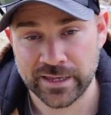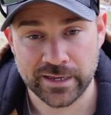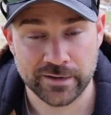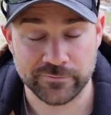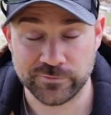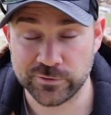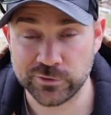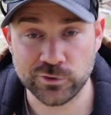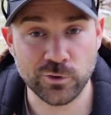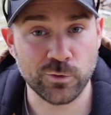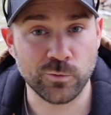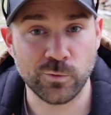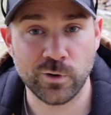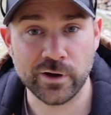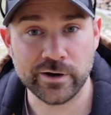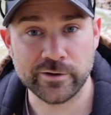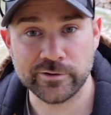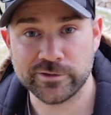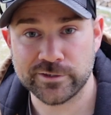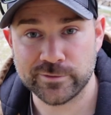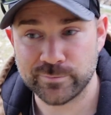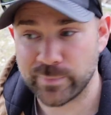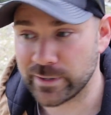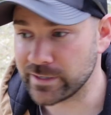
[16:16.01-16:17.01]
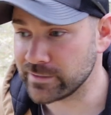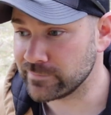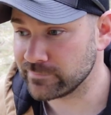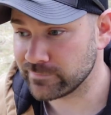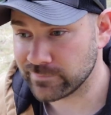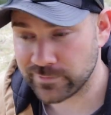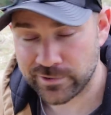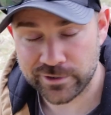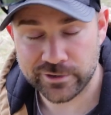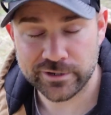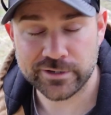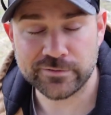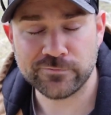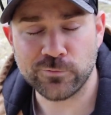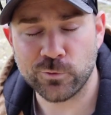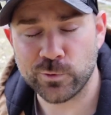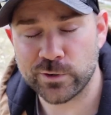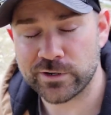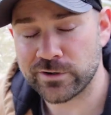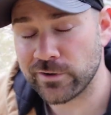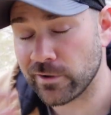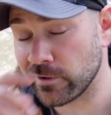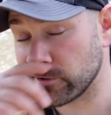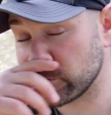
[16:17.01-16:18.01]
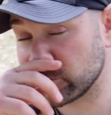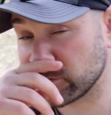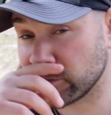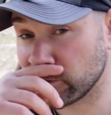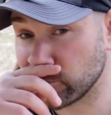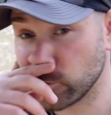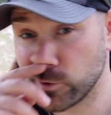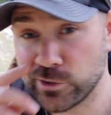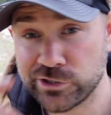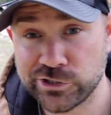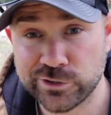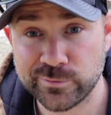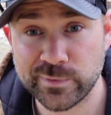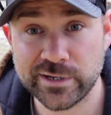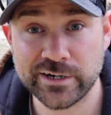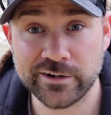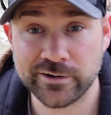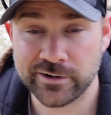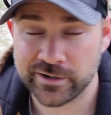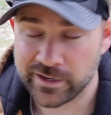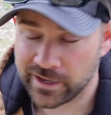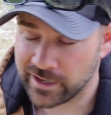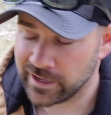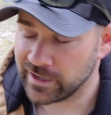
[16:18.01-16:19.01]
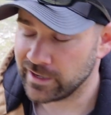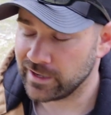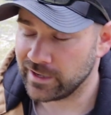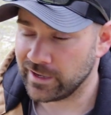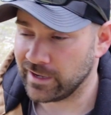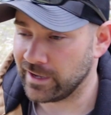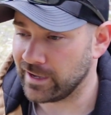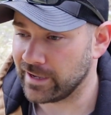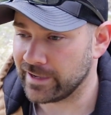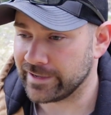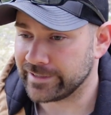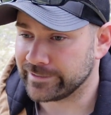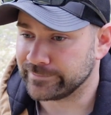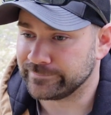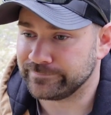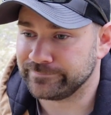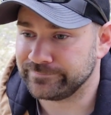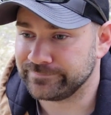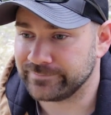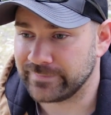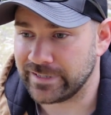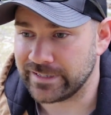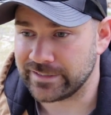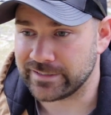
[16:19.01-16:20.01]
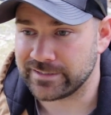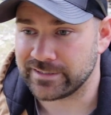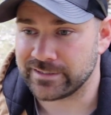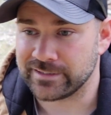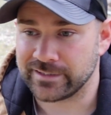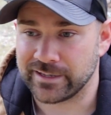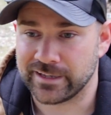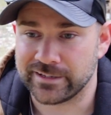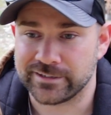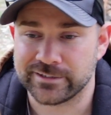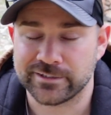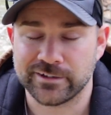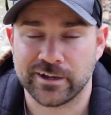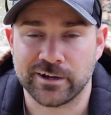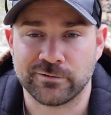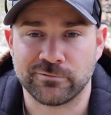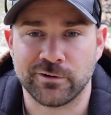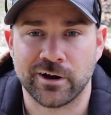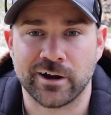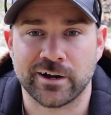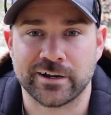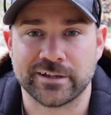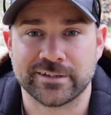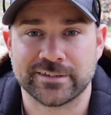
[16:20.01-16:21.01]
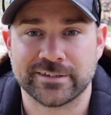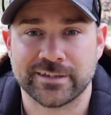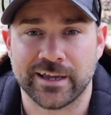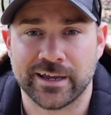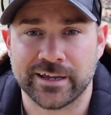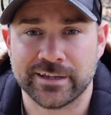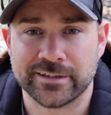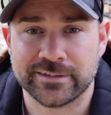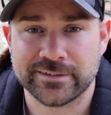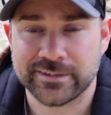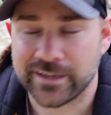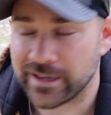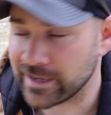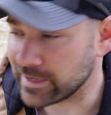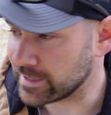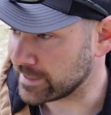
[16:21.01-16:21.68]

If you don't want to spend $30-40 on a moisture meter, it's not rocket science.